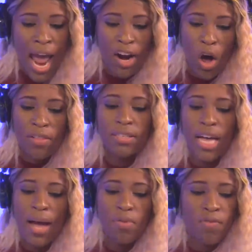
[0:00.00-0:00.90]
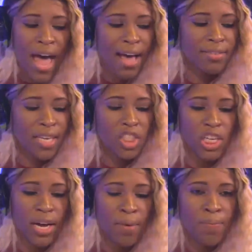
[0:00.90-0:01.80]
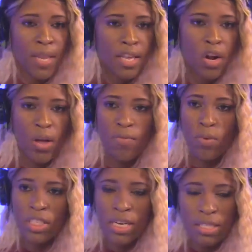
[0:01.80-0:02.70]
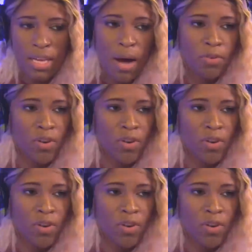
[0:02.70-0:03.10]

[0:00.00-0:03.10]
And all this time, you had such a, you know, even when Jason Todd was around,